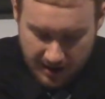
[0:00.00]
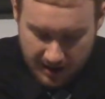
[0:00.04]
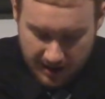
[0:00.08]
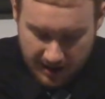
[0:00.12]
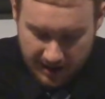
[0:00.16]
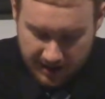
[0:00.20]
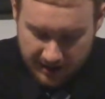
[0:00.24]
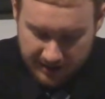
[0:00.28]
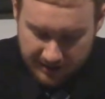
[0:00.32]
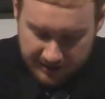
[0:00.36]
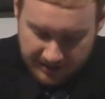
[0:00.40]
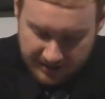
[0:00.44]

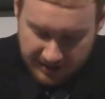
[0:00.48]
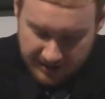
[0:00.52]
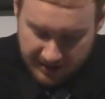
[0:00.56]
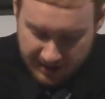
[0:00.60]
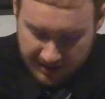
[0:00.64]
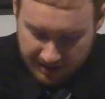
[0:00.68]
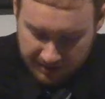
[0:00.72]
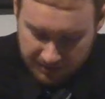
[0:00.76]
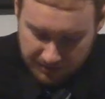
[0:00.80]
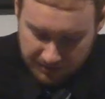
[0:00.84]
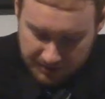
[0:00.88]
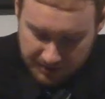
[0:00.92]
that
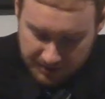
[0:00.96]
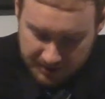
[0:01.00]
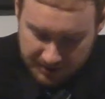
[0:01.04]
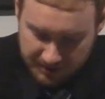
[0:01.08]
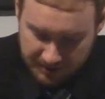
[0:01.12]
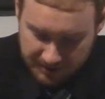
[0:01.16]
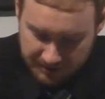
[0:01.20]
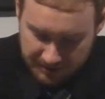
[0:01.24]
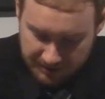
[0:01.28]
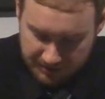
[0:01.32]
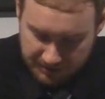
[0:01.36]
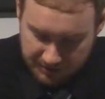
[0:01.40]
it
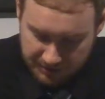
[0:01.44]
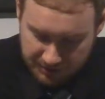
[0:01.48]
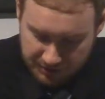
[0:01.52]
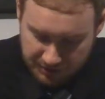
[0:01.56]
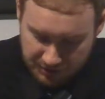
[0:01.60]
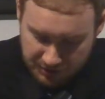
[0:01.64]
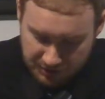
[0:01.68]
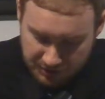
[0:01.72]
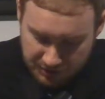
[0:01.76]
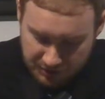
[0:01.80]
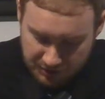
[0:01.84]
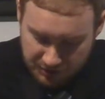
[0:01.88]
would
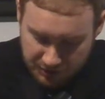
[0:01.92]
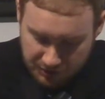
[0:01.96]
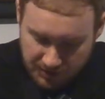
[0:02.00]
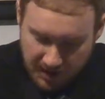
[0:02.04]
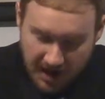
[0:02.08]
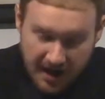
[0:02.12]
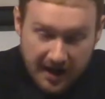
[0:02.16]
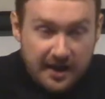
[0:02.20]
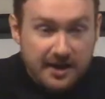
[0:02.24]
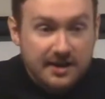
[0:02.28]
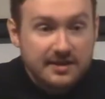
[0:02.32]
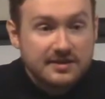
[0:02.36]

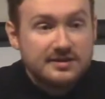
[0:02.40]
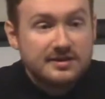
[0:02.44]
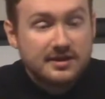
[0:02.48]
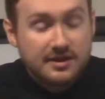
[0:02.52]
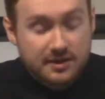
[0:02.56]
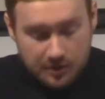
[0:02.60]
try us,